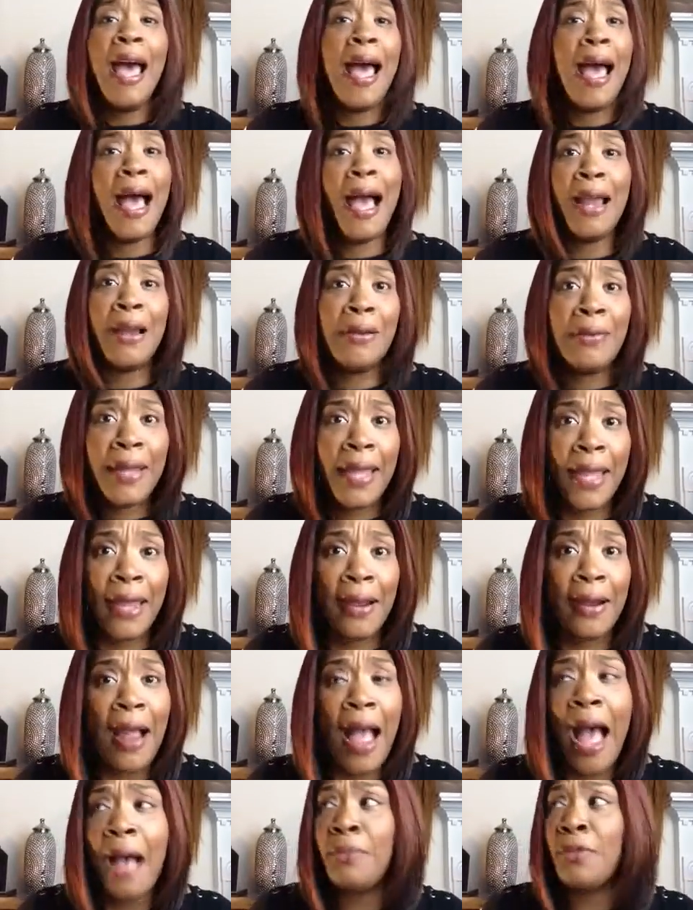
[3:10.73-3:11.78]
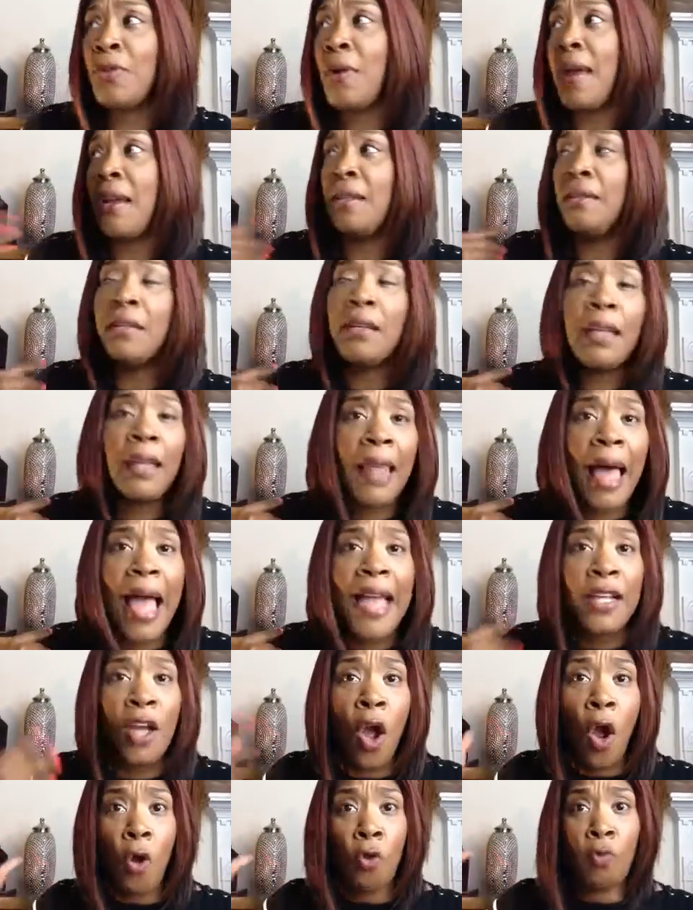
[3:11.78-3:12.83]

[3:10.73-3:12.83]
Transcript: I don't care, I'm trying to look like